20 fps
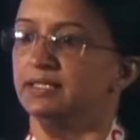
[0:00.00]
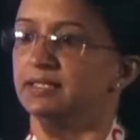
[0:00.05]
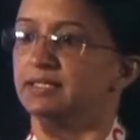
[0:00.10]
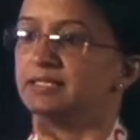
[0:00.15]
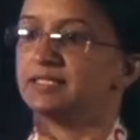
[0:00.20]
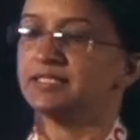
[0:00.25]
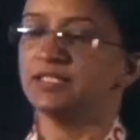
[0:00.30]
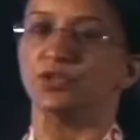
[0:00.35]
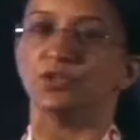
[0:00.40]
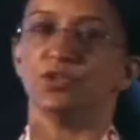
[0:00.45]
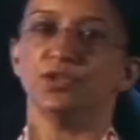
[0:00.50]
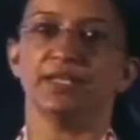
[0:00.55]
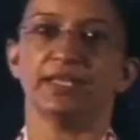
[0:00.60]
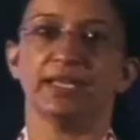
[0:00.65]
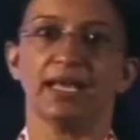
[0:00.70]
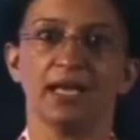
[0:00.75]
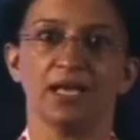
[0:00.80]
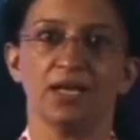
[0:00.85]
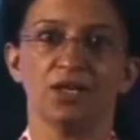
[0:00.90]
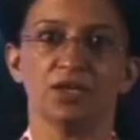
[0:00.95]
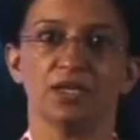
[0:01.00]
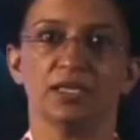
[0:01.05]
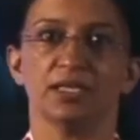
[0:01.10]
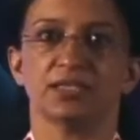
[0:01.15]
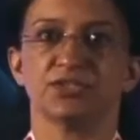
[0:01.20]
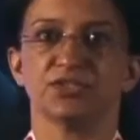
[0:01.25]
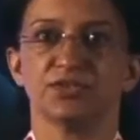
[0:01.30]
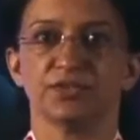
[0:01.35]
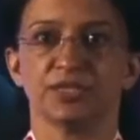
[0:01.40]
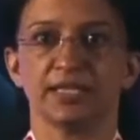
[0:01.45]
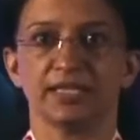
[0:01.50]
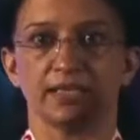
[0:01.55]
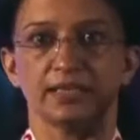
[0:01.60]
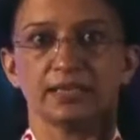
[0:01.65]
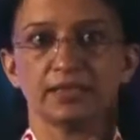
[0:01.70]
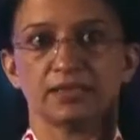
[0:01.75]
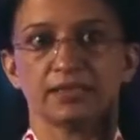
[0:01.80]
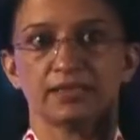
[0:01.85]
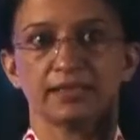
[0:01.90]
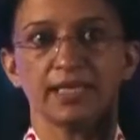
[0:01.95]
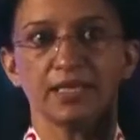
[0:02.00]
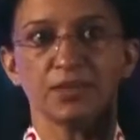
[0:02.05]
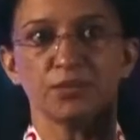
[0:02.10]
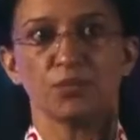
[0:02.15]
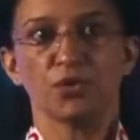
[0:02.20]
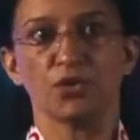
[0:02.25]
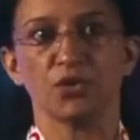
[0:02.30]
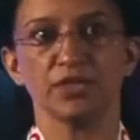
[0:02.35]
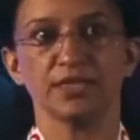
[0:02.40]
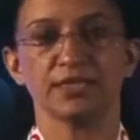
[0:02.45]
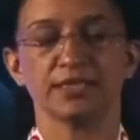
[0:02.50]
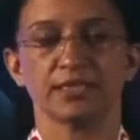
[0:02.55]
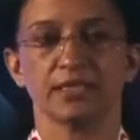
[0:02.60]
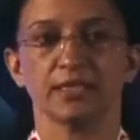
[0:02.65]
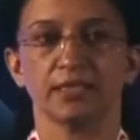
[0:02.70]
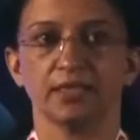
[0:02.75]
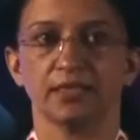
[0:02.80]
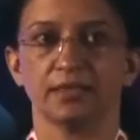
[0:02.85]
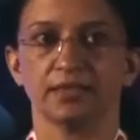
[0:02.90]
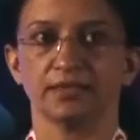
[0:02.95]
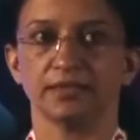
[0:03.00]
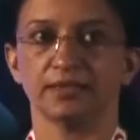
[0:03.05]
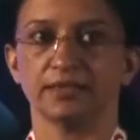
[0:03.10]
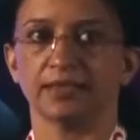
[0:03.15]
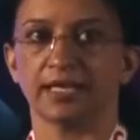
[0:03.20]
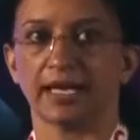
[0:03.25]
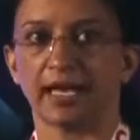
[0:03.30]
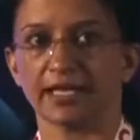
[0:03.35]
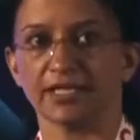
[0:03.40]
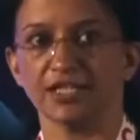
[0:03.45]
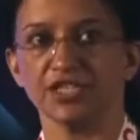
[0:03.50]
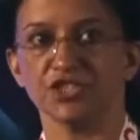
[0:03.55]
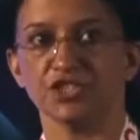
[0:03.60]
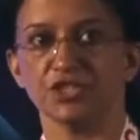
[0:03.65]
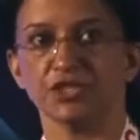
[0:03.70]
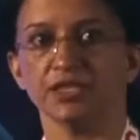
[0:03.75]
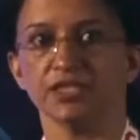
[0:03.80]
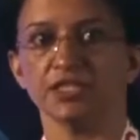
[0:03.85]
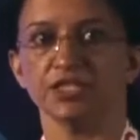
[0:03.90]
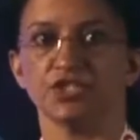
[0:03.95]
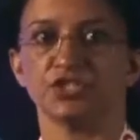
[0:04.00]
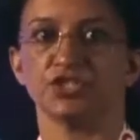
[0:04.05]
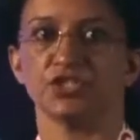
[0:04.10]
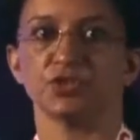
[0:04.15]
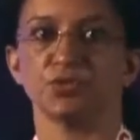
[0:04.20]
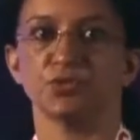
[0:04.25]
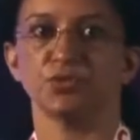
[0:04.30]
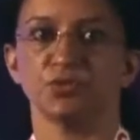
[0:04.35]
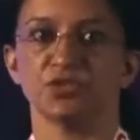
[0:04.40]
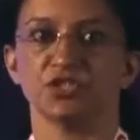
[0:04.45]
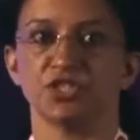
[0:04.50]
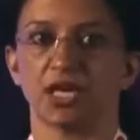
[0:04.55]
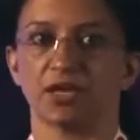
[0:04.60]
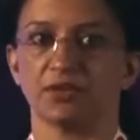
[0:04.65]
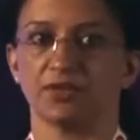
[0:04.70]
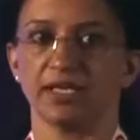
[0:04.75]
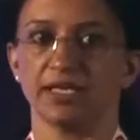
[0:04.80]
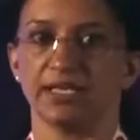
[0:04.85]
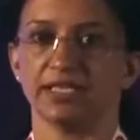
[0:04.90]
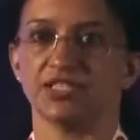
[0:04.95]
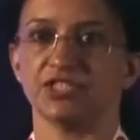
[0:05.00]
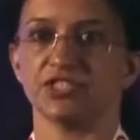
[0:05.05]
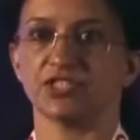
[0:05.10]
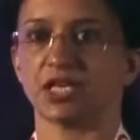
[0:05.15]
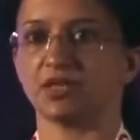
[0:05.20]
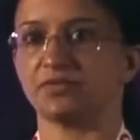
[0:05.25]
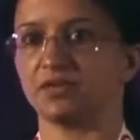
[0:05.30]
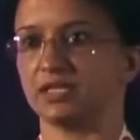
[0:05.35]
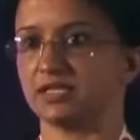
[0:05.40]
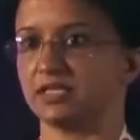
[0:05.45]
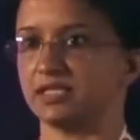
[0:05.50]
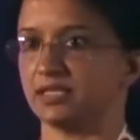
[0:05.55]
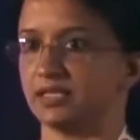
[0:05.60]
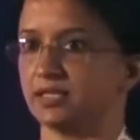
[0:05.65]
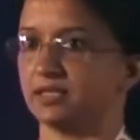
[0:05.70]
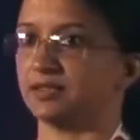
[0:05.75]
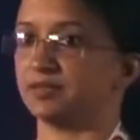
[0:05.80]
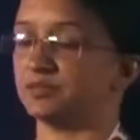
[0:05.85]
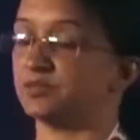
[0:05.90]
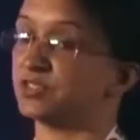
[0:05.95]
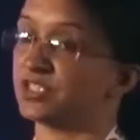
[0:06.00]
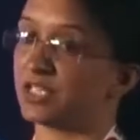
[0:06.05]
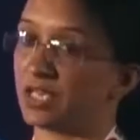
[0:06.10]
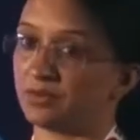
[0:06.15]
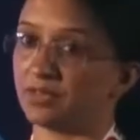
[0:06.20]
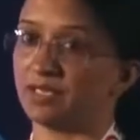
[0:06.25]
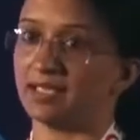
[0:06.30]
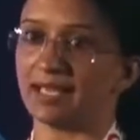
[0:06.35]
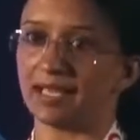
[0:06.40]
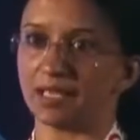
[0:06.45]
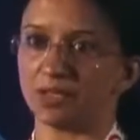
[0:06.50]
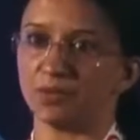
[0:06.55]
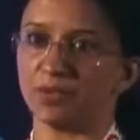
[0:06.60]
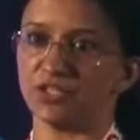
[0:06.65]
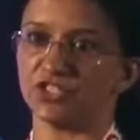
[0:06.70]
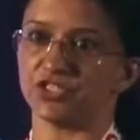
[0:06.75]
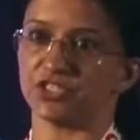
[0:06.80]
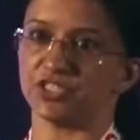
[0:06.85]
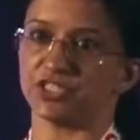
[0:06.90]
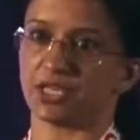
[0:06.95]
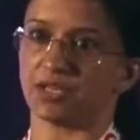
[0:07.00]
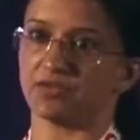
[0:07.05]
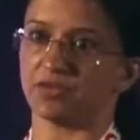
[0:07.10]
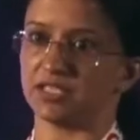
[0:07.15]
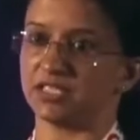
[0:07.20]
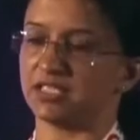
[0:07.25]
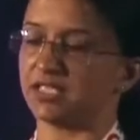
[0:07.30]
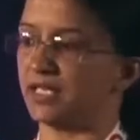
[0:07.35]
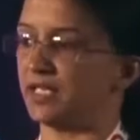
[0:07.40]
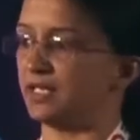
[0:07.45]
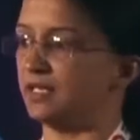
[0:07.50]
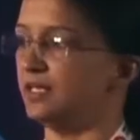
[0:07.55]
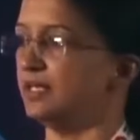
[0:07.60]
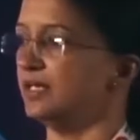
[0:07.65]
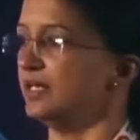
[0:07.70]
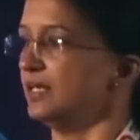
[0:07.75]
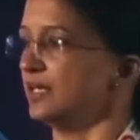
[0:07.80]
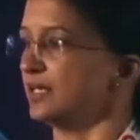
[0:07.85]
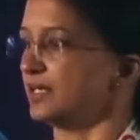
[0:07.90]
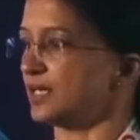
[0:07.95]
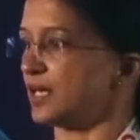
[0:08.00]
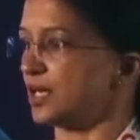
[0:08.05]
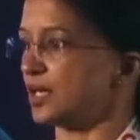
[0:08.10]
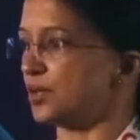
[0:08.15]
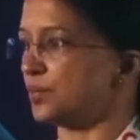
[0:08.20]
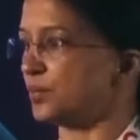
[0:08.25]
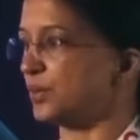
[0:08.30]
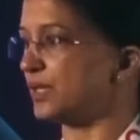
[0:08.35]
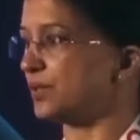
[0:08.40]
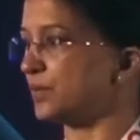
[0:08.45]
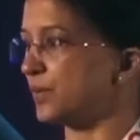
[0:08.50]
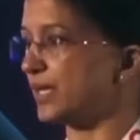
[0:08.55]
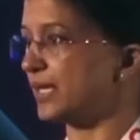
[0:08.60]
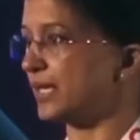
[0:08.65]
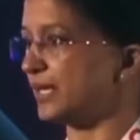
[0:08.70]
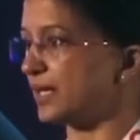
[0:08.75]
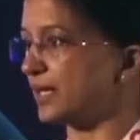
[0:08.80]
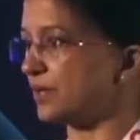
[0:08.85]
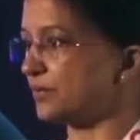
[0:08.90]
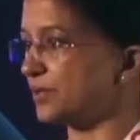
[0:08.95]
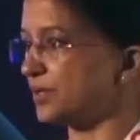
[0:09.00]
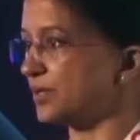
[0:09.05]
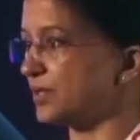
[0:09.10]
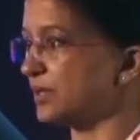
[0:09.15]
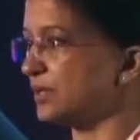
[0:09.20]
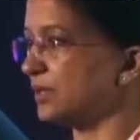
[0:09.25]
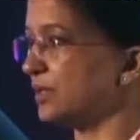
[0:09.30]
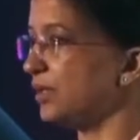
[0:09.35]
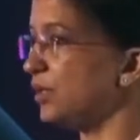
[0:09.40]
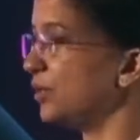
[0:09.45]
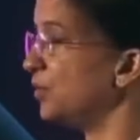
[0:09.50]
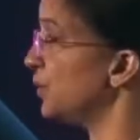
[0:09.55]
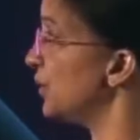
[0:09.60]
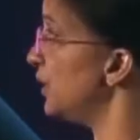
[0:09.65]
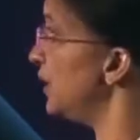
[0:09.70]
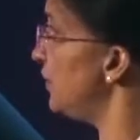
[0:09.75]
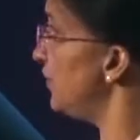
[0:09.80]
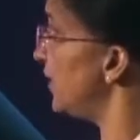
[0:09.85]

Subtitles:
So now, that was the additions to Java in Java language in Java 10. Now we'll quickly cover local